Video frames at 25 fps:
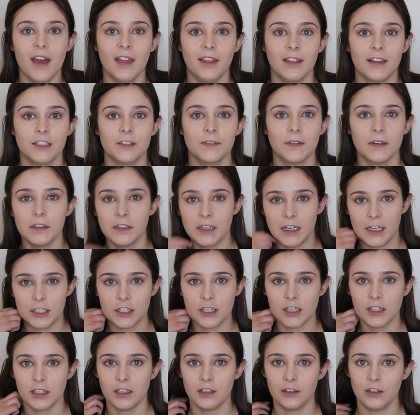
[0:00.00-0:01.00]
This
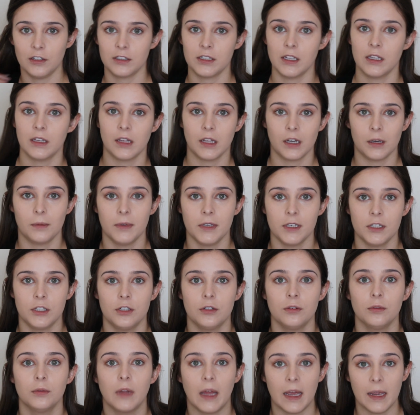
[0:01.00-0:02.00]
foundation looks a little bit
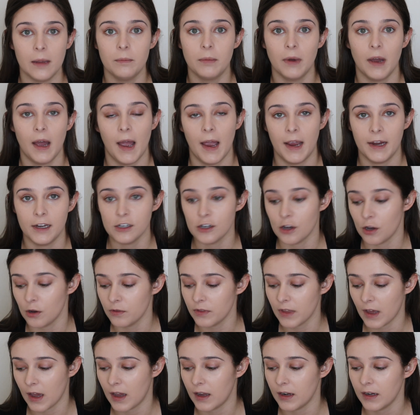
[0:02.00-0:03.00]
too light, but I know
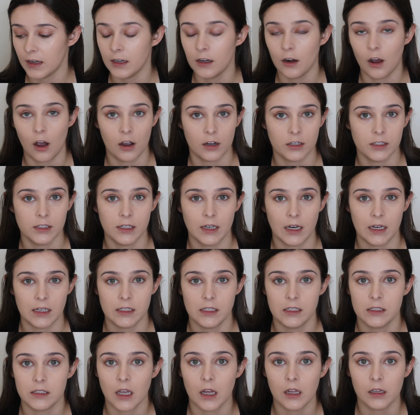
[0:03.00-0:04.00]
that it
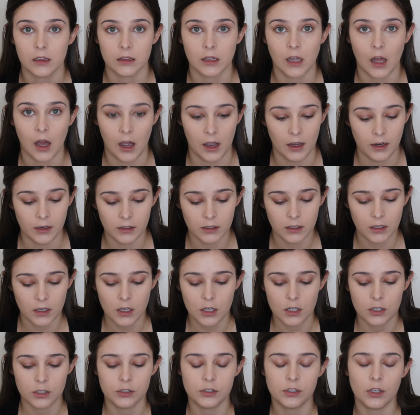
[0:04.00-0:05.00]
oxidizes a lot,
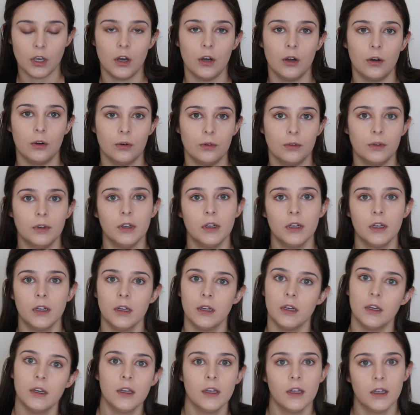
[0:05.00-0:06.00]
so
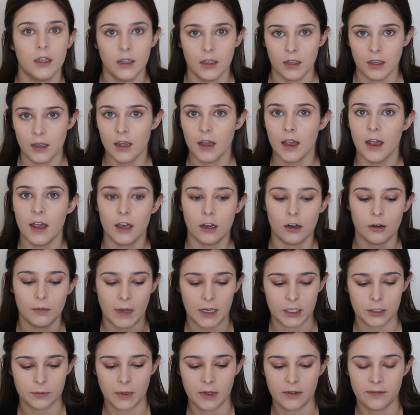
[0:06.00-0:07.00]
it'll
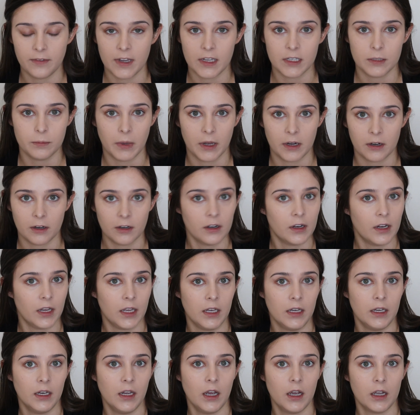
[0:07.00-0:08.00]
match my face better
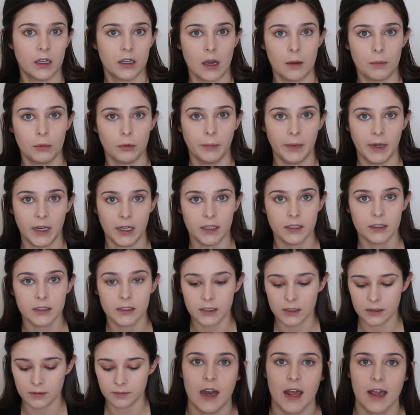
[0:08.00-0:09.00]
in a couple
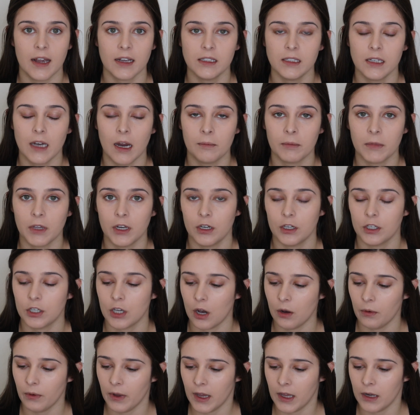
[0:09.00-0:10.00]
minutes. Next, I'm gonna
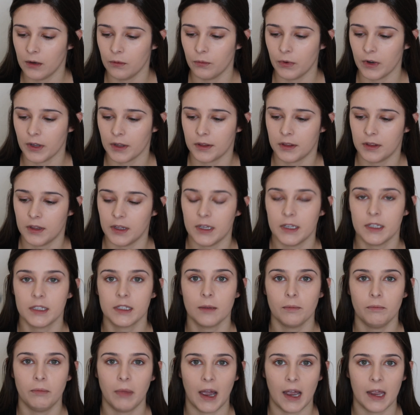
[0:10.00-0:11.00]
go in with this
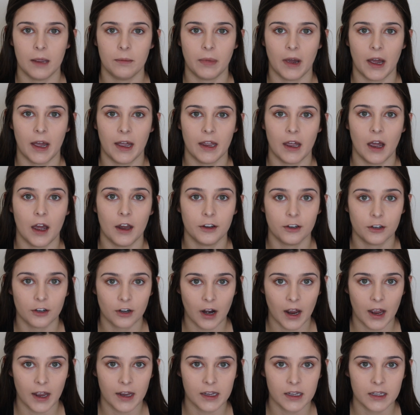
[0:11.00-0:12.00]
Bye Bye Under
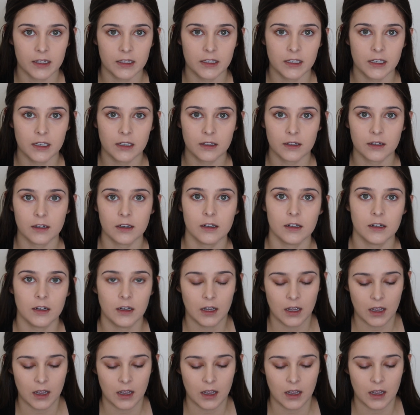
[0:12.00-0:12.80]
Eye Concealer.